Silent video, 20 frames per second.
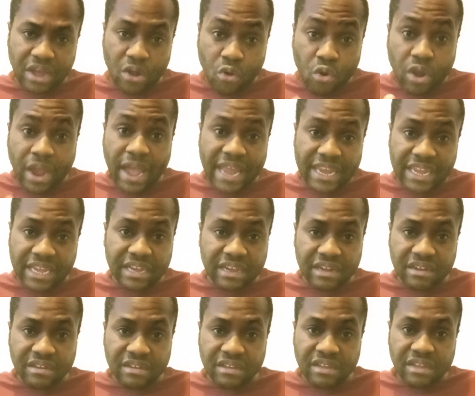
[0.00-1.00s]
organic.
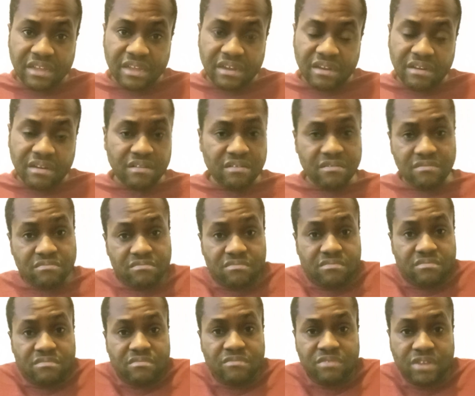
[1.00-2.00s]

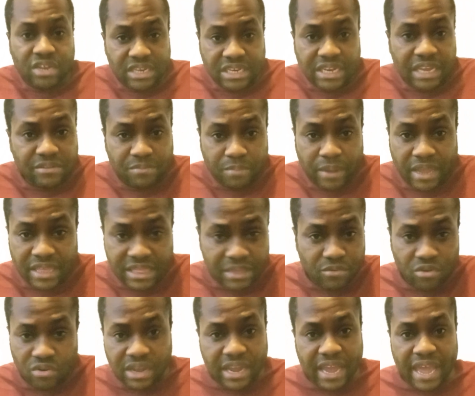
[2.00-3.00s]
You can just buy
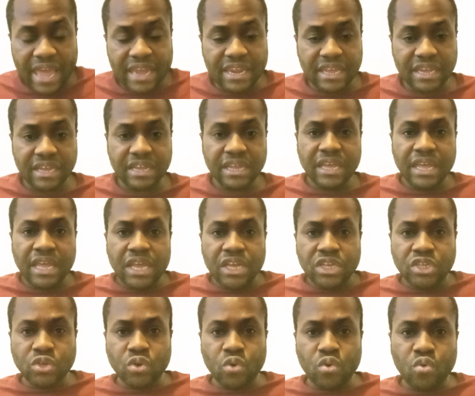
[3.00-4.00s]
them organic.
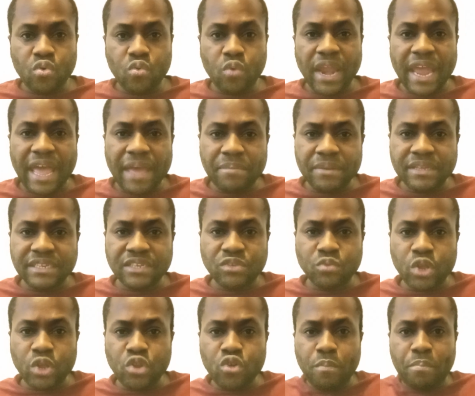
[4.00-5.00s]
So what happens is
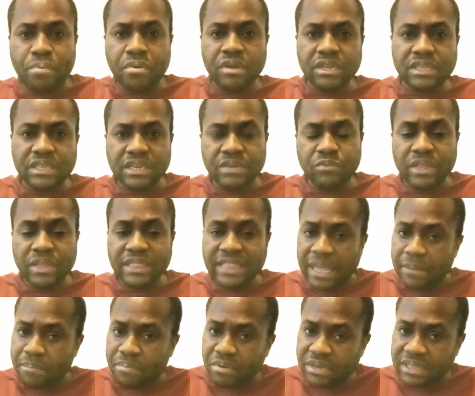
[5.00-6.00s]
when they
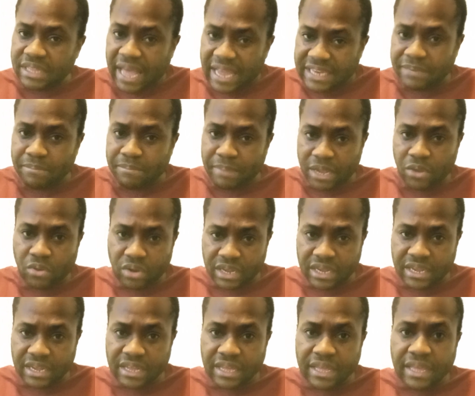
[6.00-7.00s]
put the
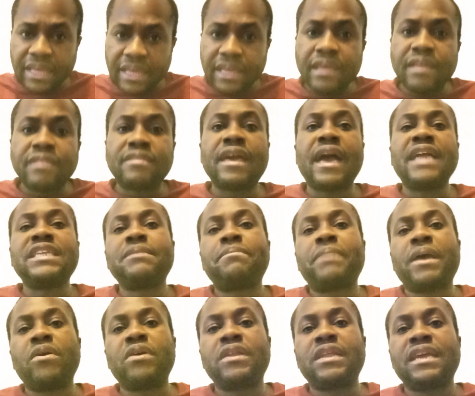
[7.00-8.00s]

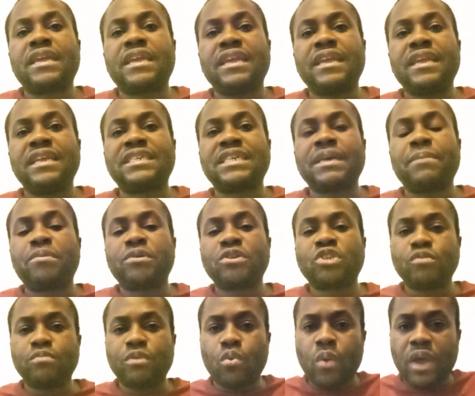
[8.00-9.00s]
antibiotic is
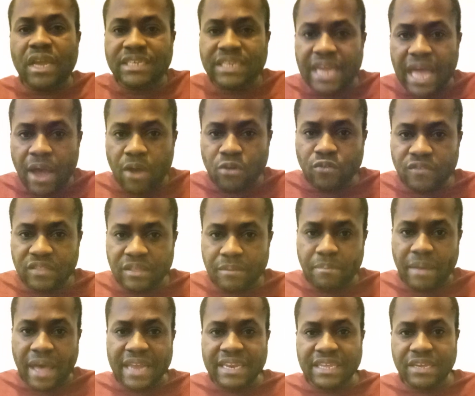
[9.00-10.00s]
supposed to be washed out of the
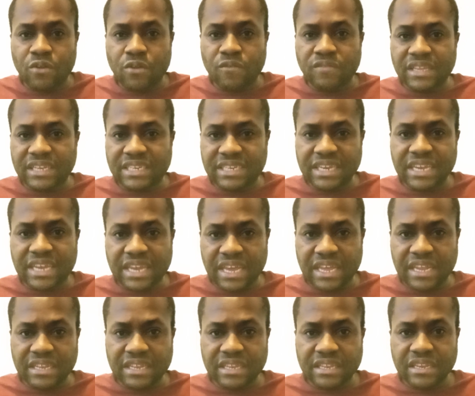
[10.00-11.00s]
body of the
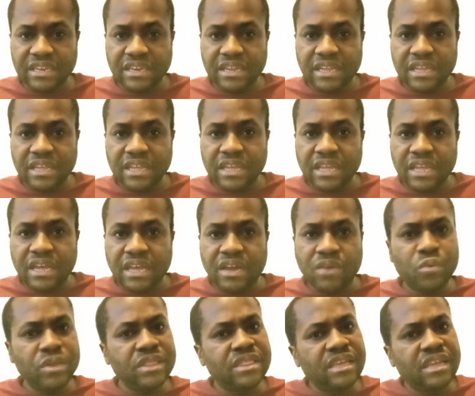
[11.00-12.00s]
chicken
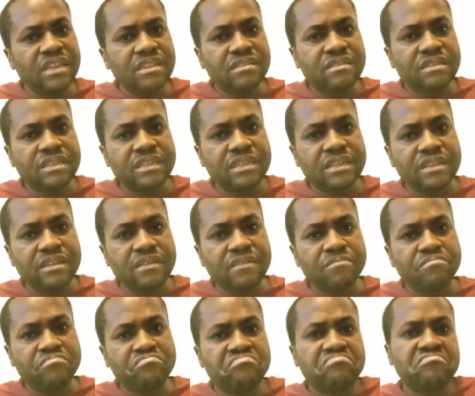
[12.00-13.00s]
within
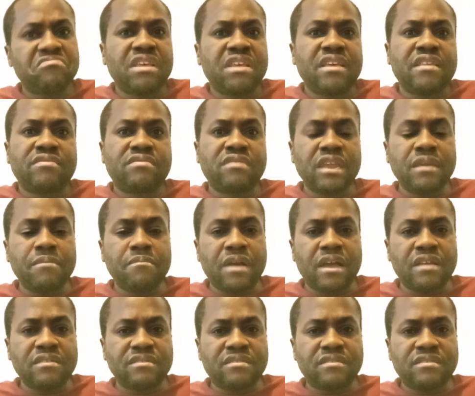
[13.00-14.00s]
3
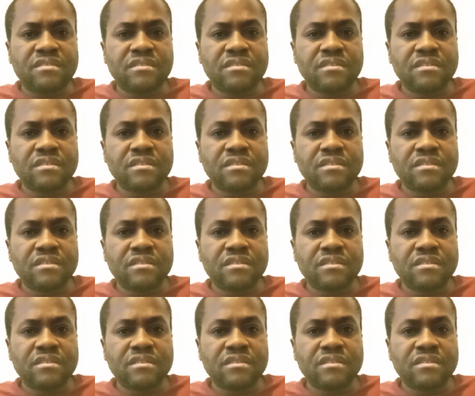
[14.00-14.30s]
months,